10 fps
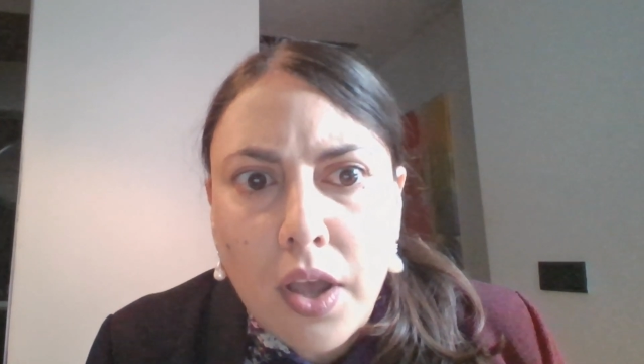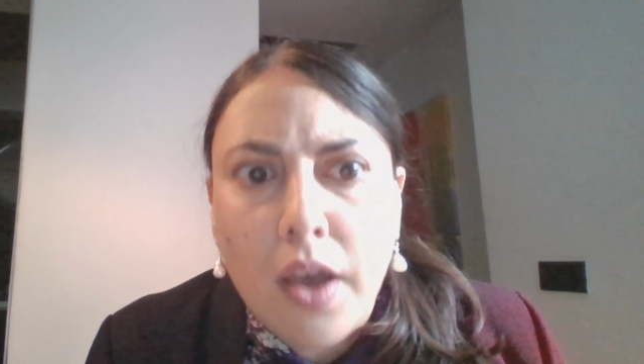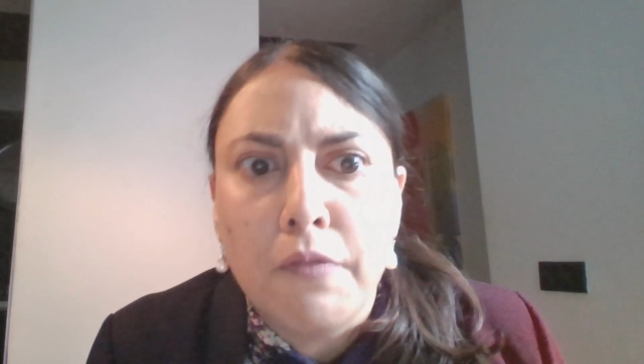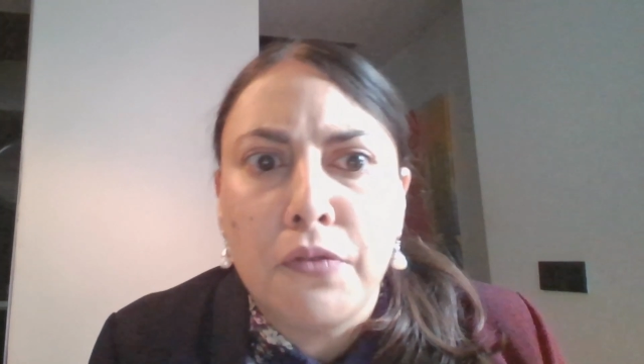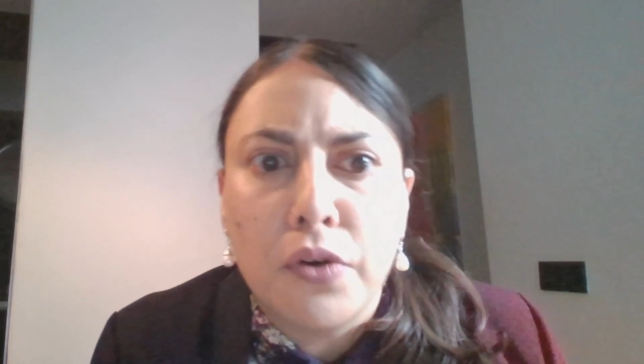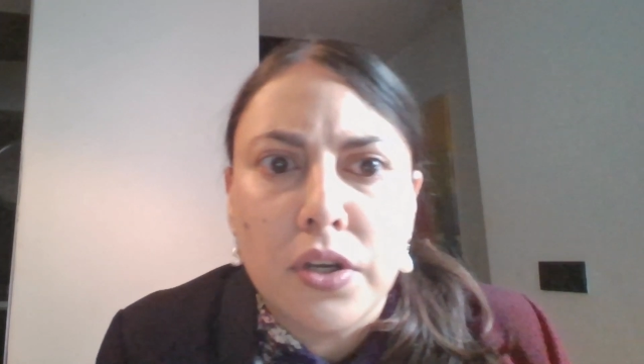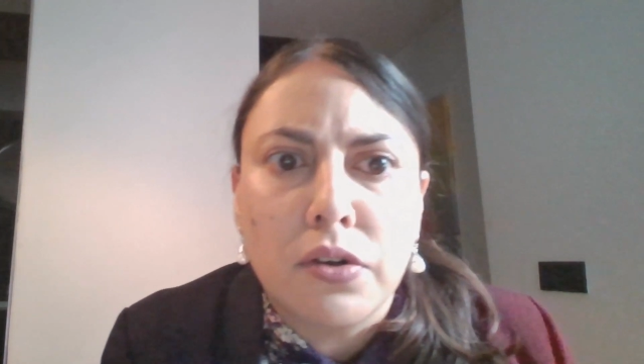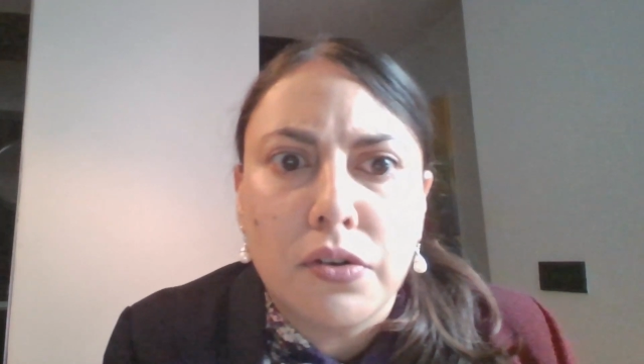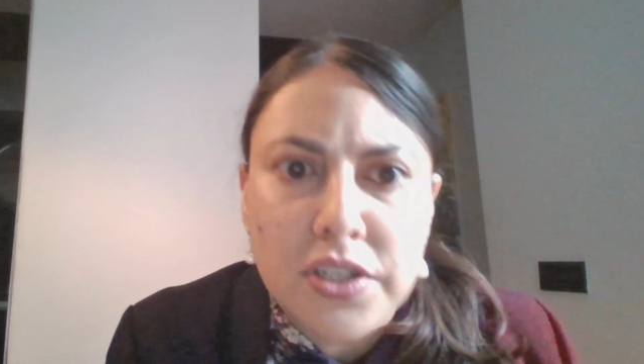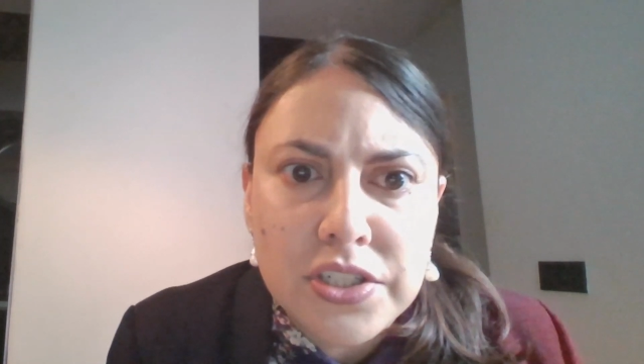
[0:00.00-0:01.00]
and for
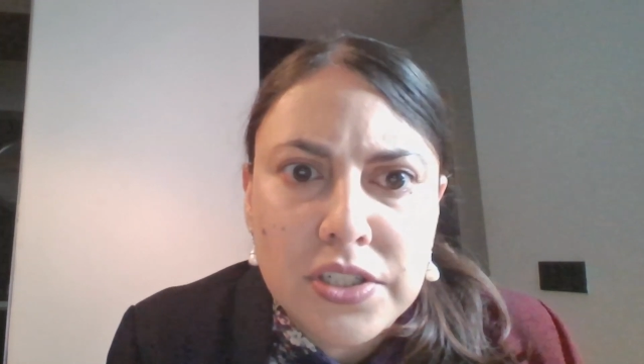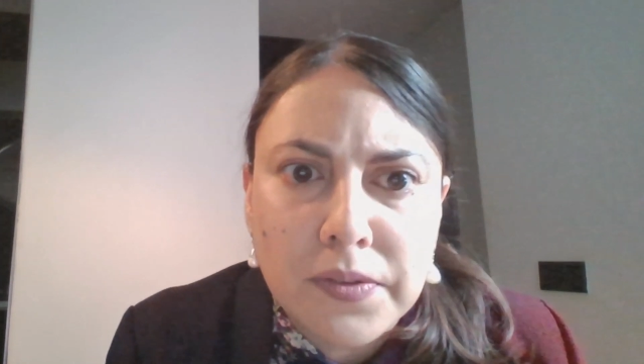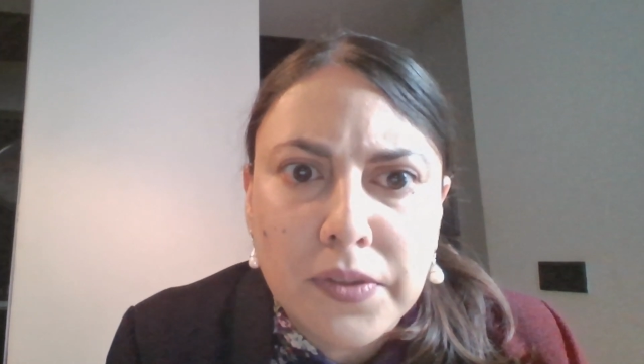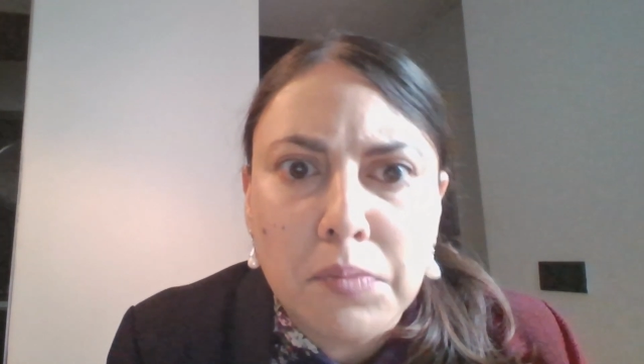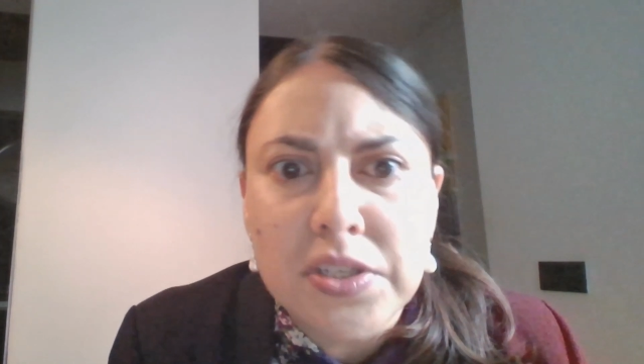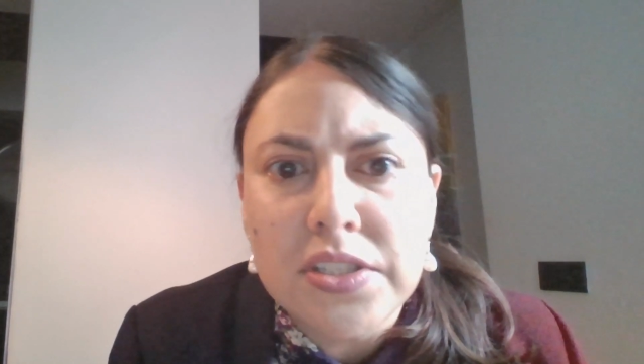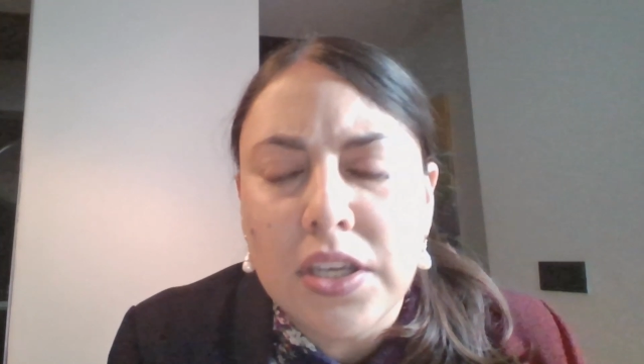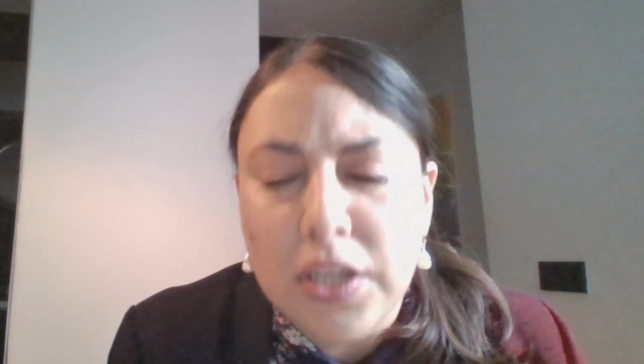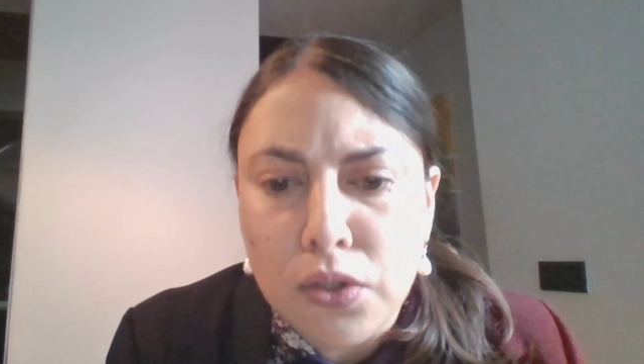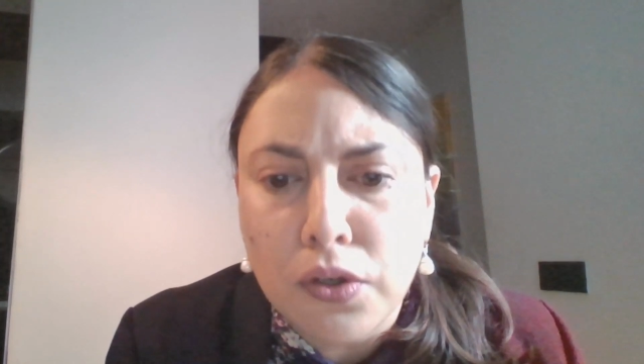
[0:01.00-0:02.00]
encouraging the
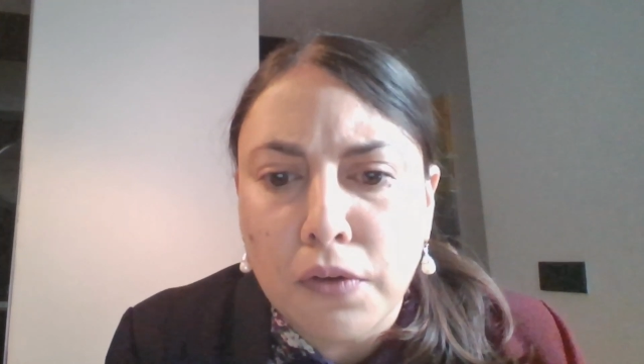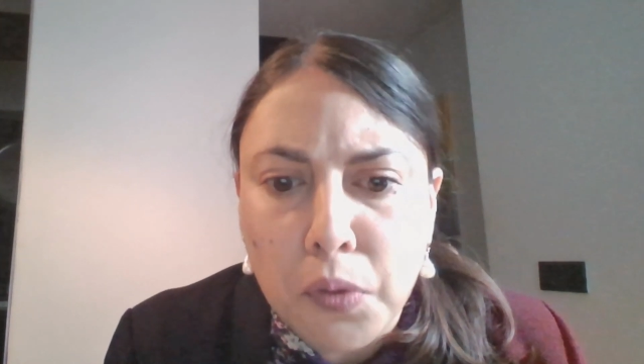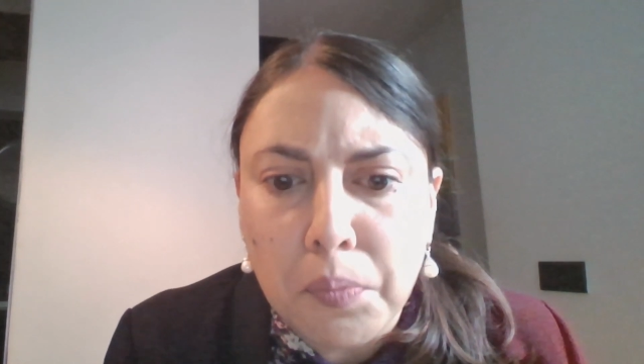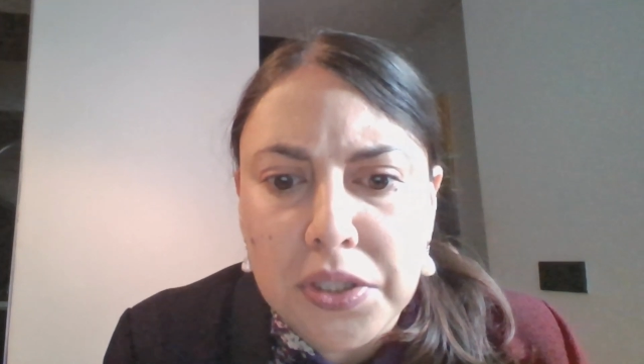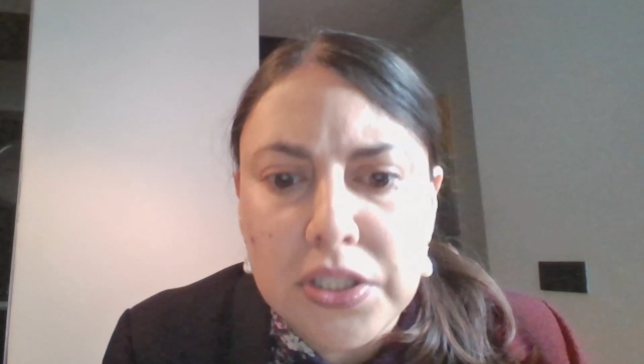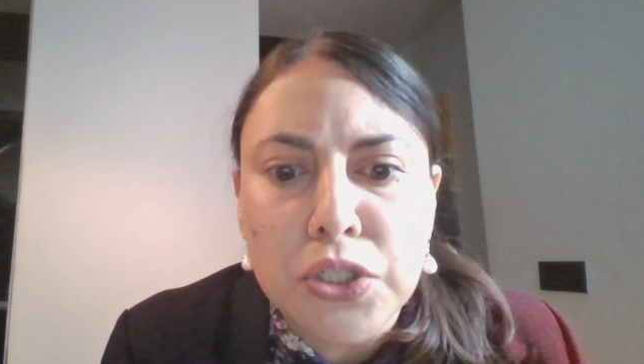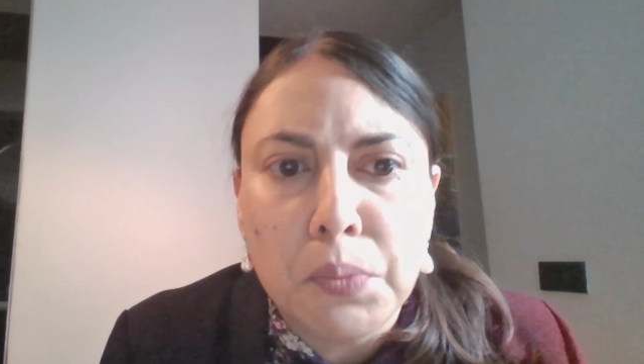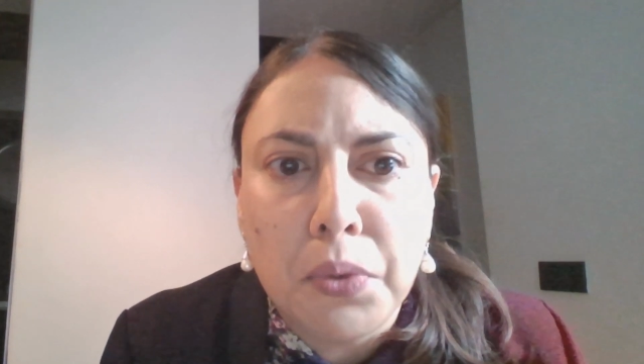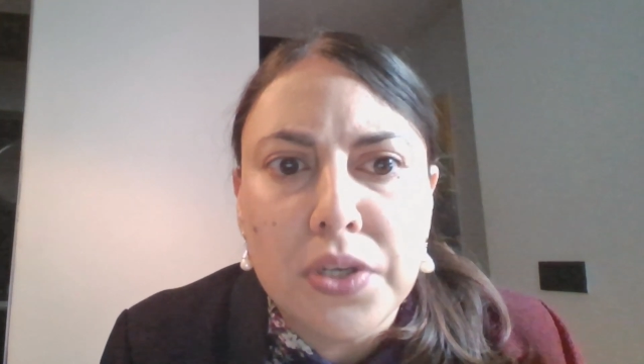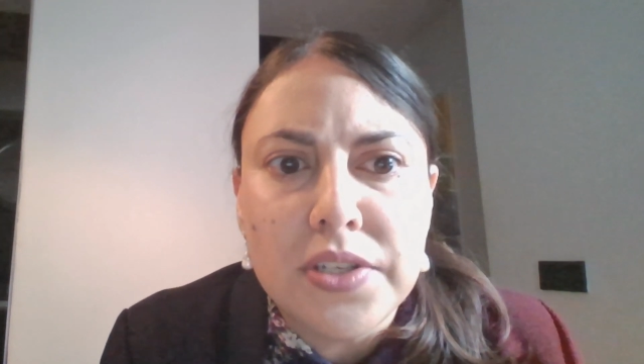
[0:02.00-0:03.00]
investigation of competition
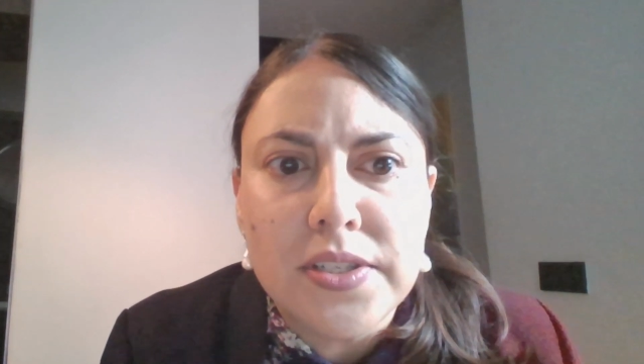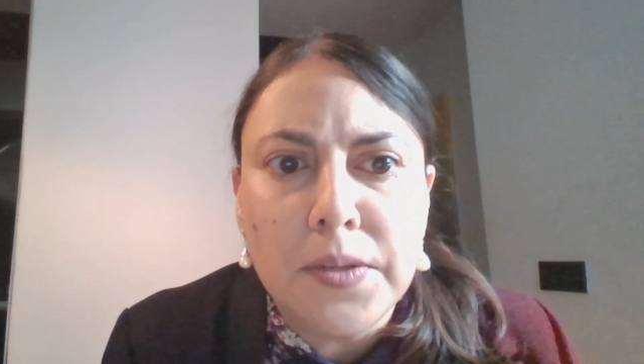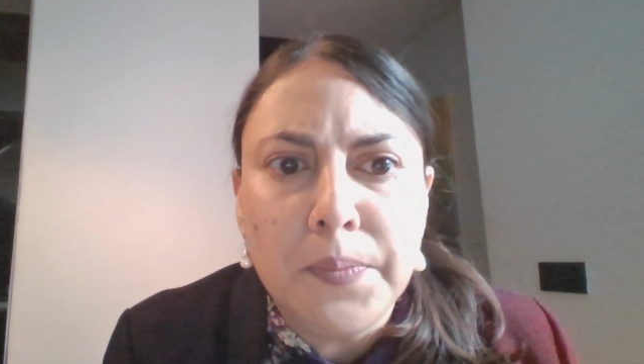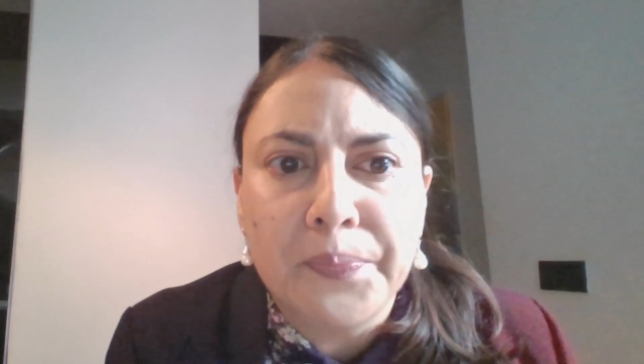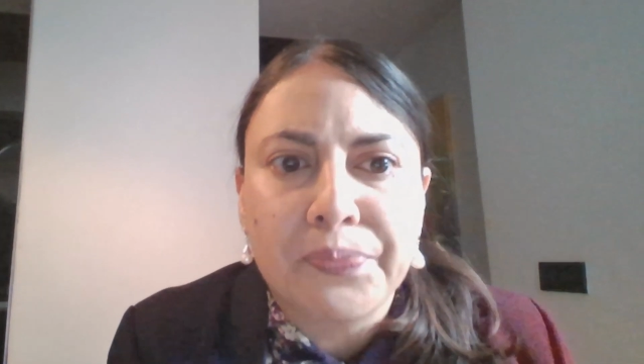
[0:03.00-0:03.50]
policy.